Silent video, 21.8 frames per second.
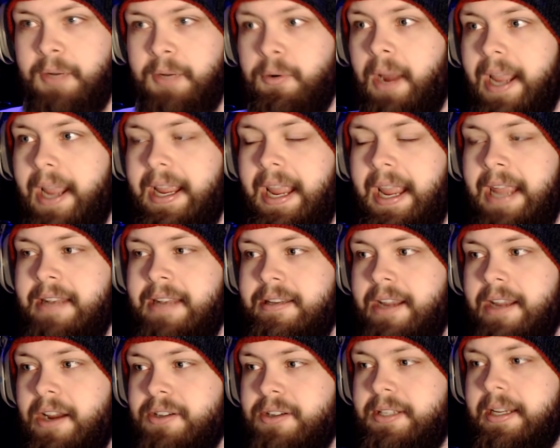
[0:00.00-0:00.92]
Right? And
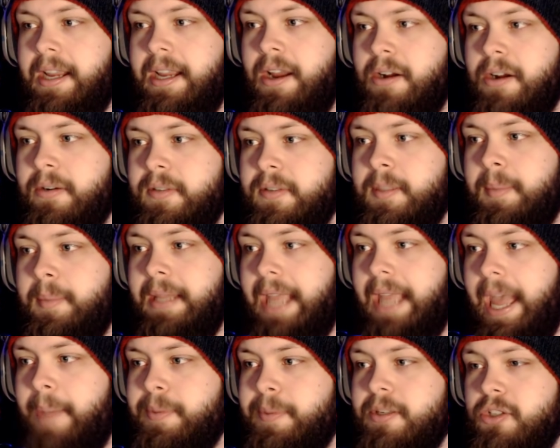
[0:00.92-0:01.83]
Derek's a character,
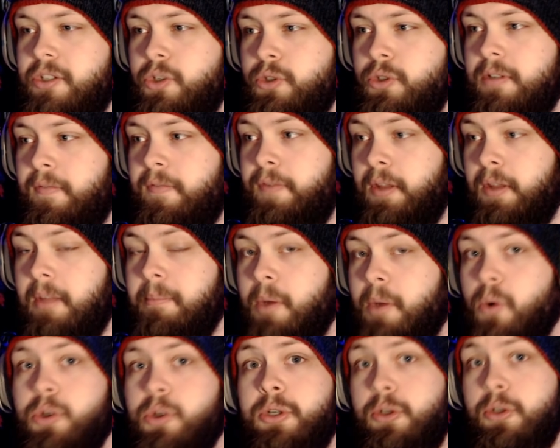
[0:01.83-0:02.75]
something happens that you should feel
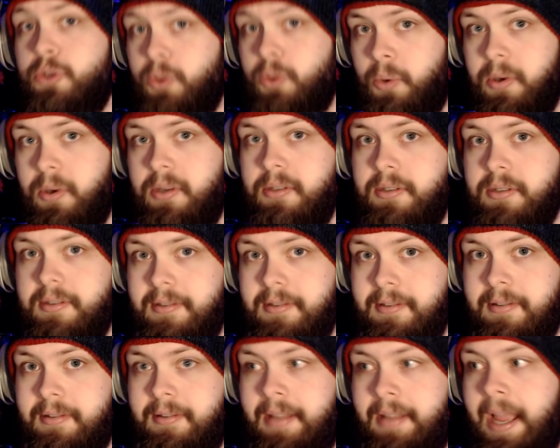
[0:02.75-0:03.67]
emotion
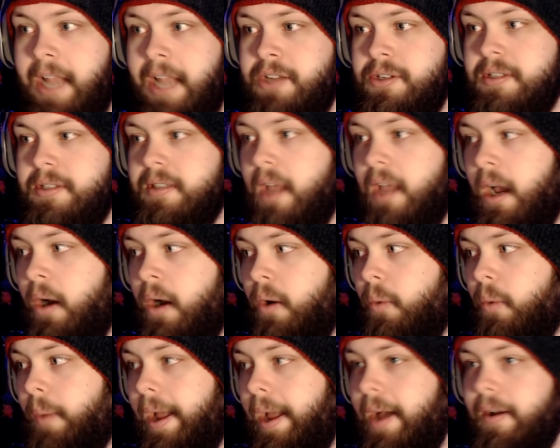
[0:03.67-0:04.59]
towards. Not just,
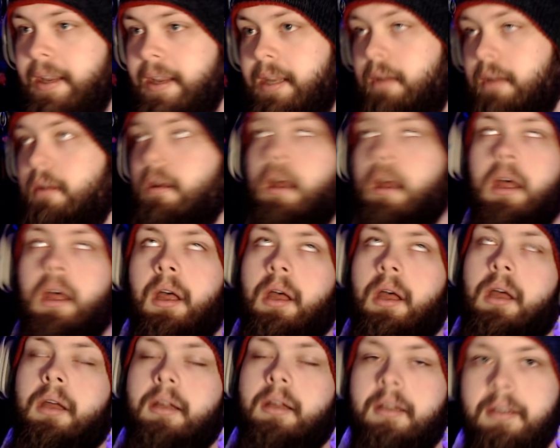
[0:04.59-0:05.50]
oh, wow,
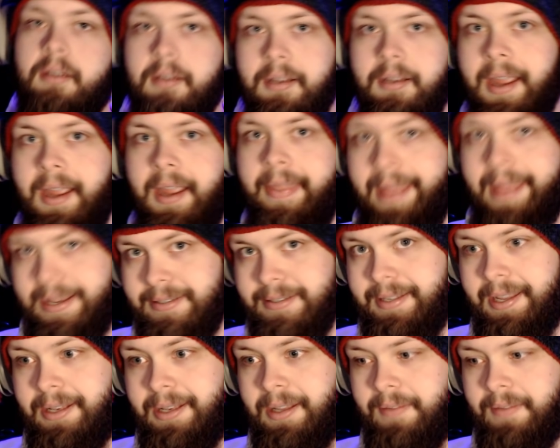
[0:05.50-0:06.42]
and that's
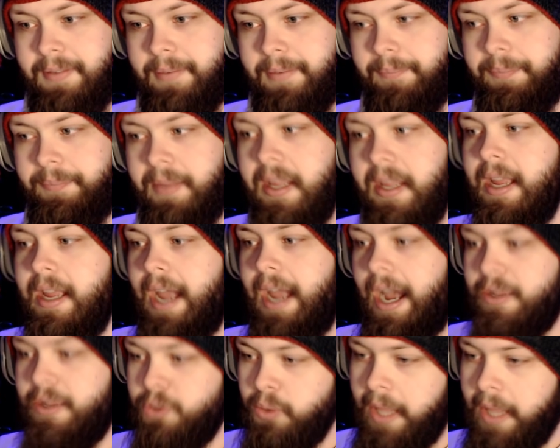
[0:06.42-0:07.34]
the end of it.
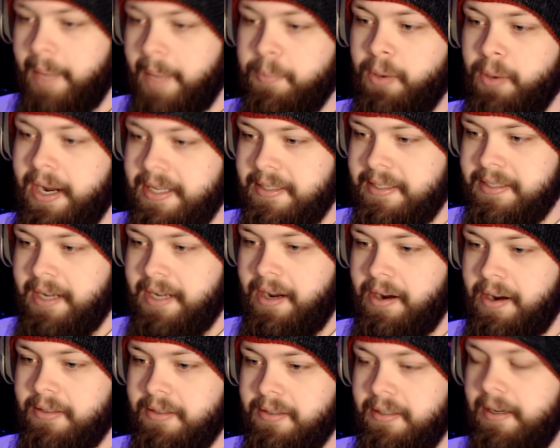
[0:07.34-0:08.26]
I do like Brayden's
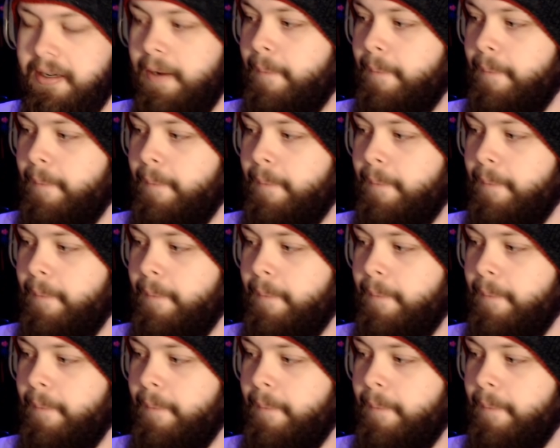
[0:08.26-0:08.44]
character.